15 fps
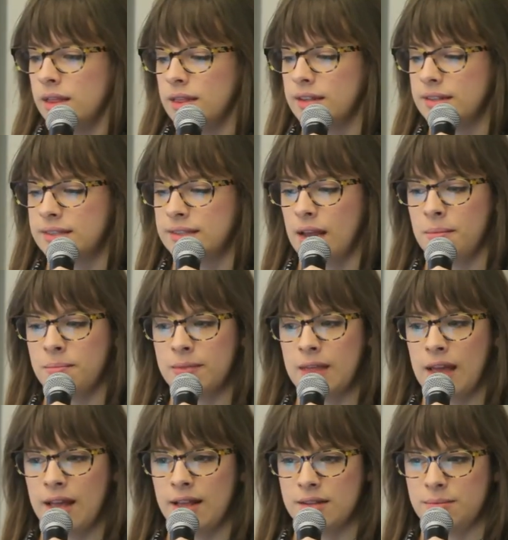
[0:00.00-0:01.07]
The same
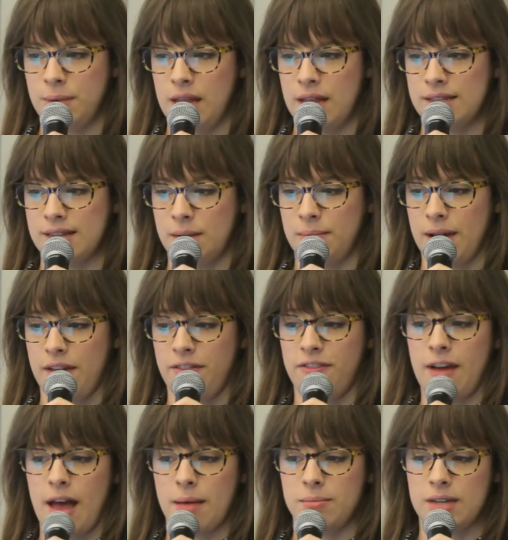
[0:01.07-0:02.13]
thing is being done by
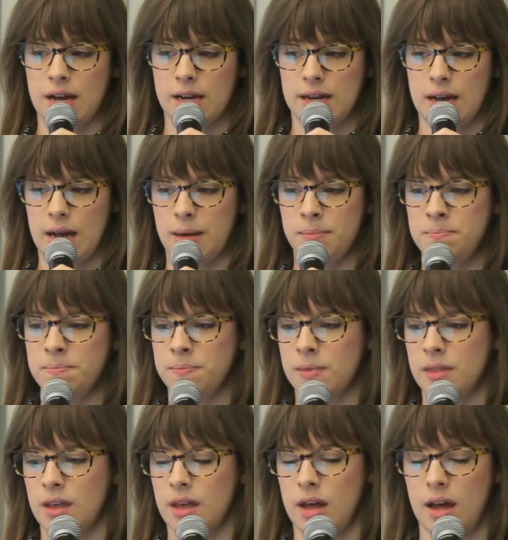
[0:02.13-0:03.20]
fab.com.
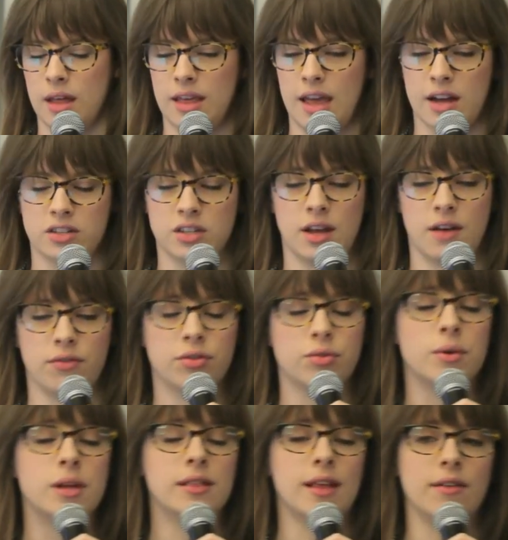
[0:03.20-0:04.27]
Uh, they actually have
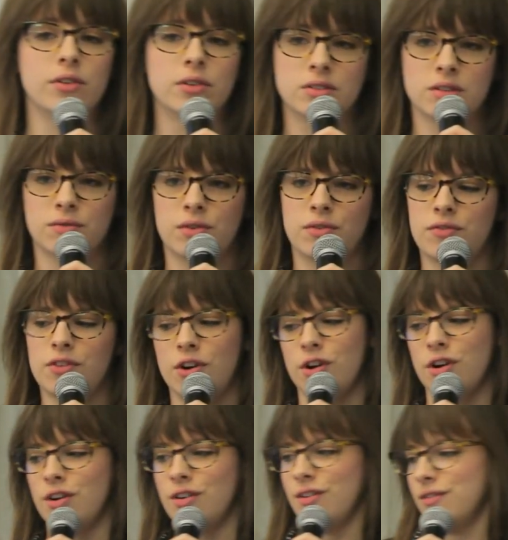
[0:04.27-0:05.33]
three levels of
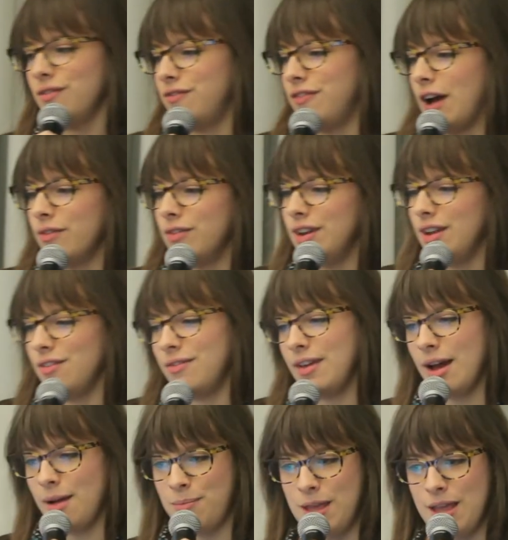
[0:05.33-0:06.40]
refer, founding,
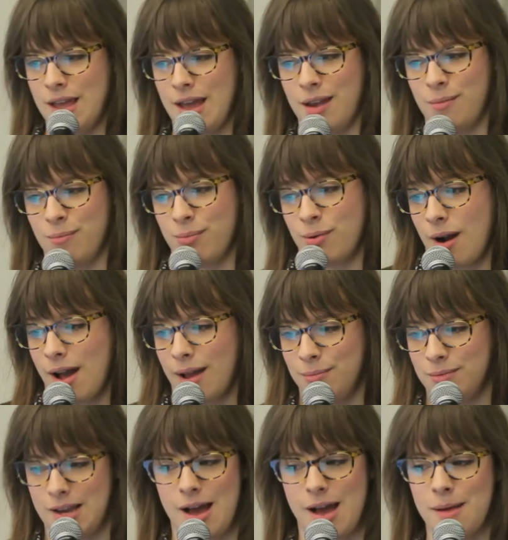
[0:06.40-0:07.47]
VIP, and
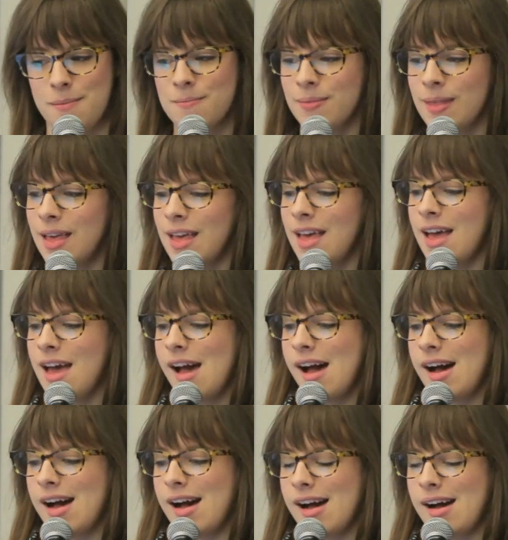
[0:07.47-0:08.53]
prime time.
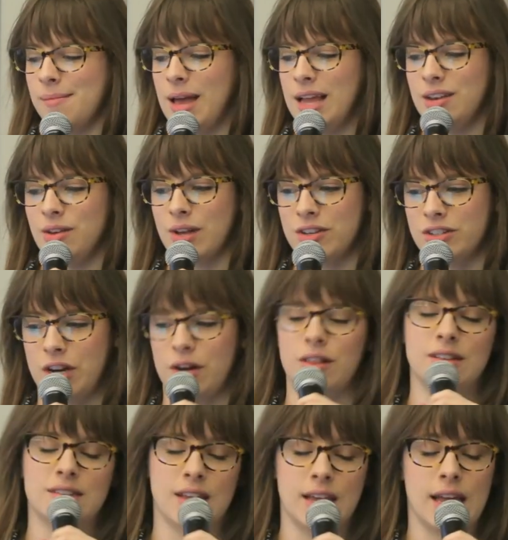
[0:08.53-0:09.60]
Um, and you can share
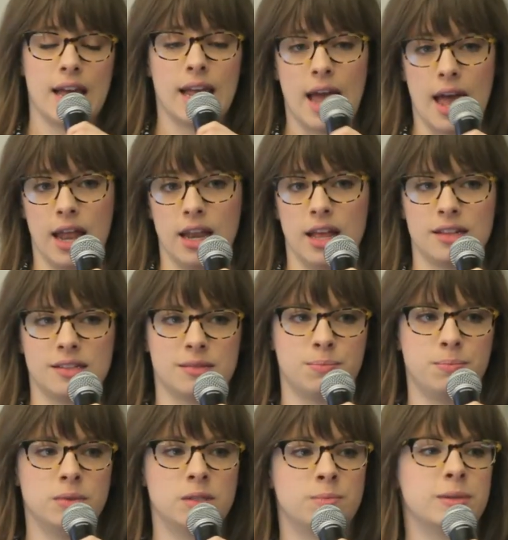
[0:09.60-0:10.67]
this link. Again, it's
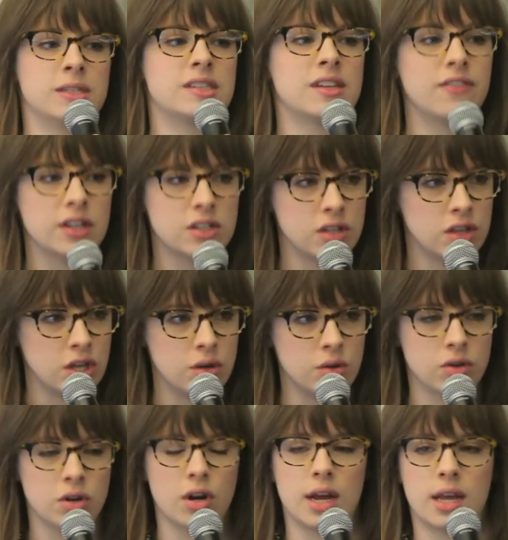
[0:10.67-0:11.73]
specific to the
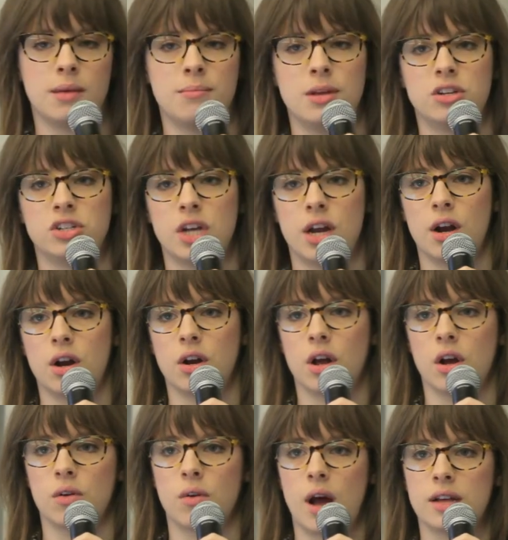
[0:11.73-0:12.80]
user, it can be shared
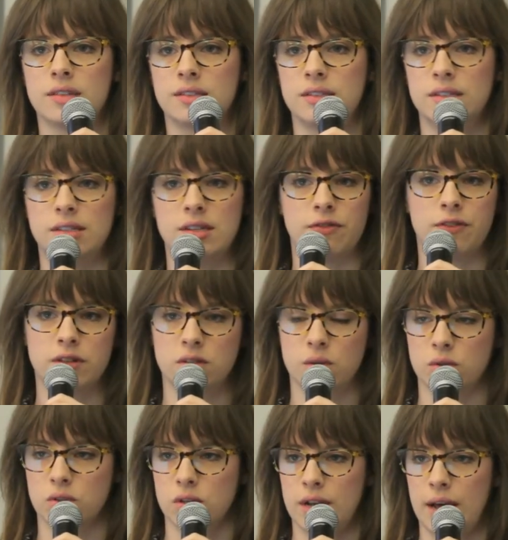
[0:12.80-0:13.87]
across different
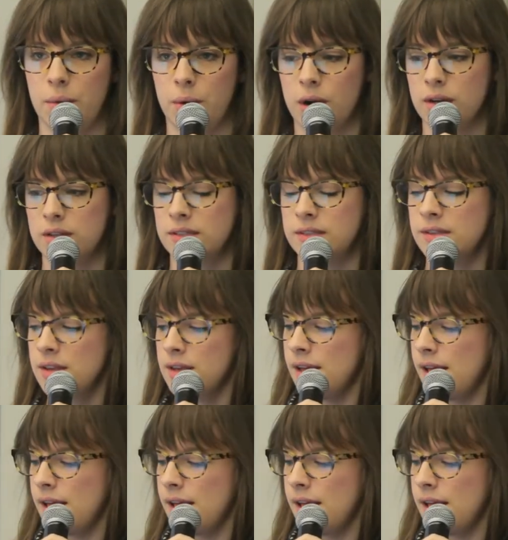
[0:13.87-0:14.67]
social networks